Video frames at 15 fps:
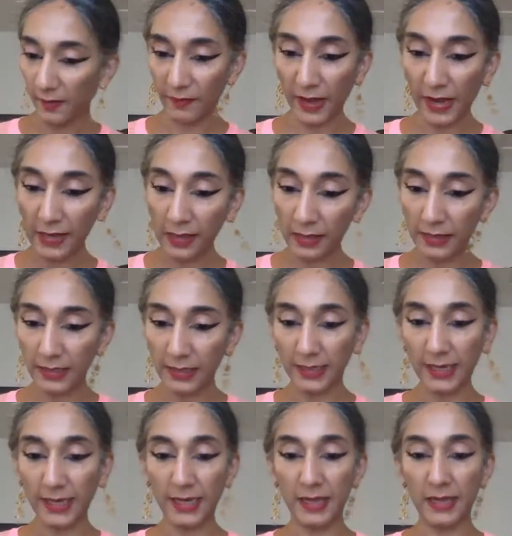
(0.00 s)

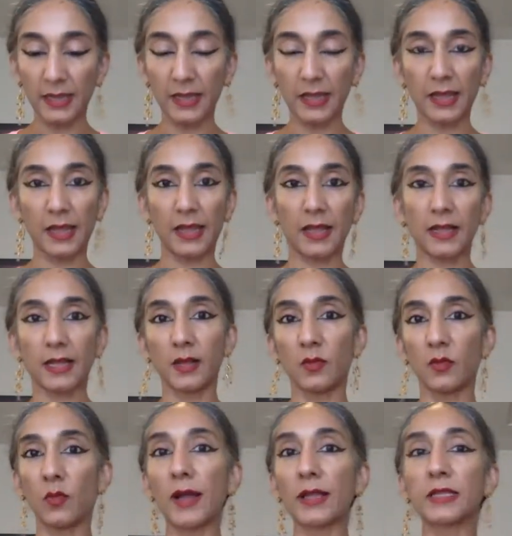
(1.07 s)
violently
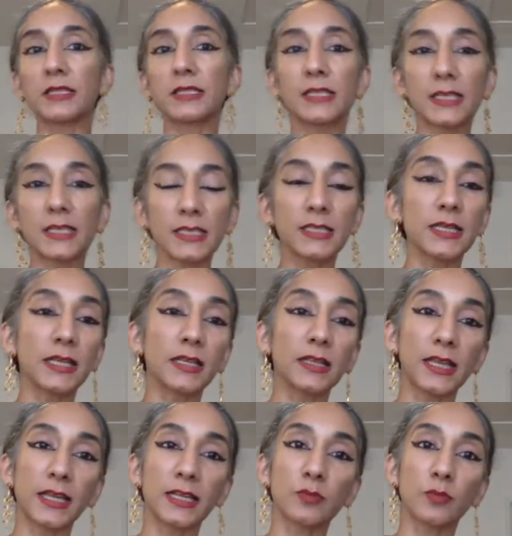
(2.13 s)
while insisting
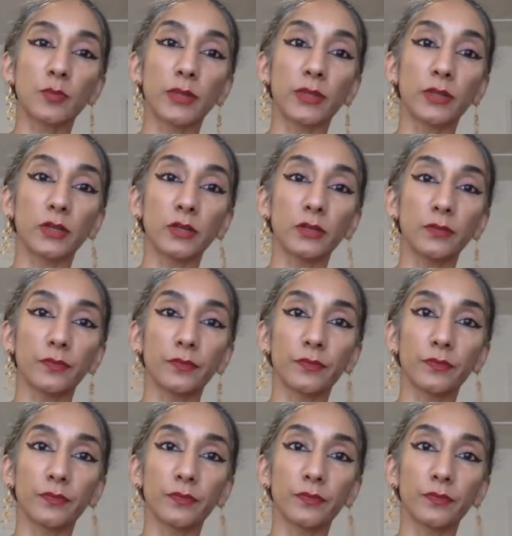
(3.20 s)
that his mother,